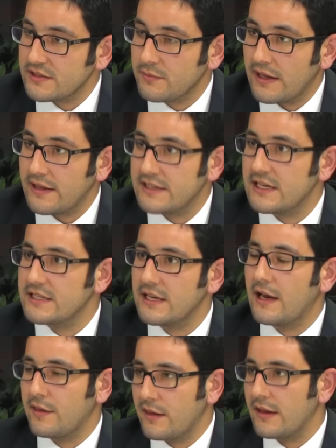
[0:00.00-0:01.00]
But as I said,
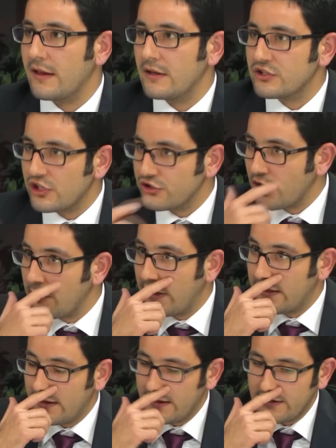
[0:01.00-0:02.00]
I think Joshua
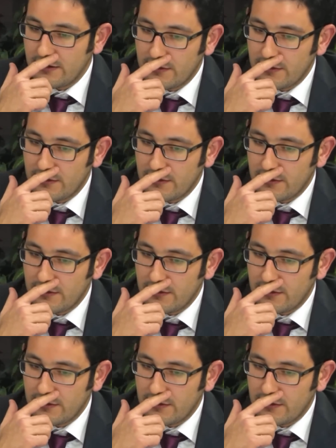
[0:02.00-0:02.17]
made the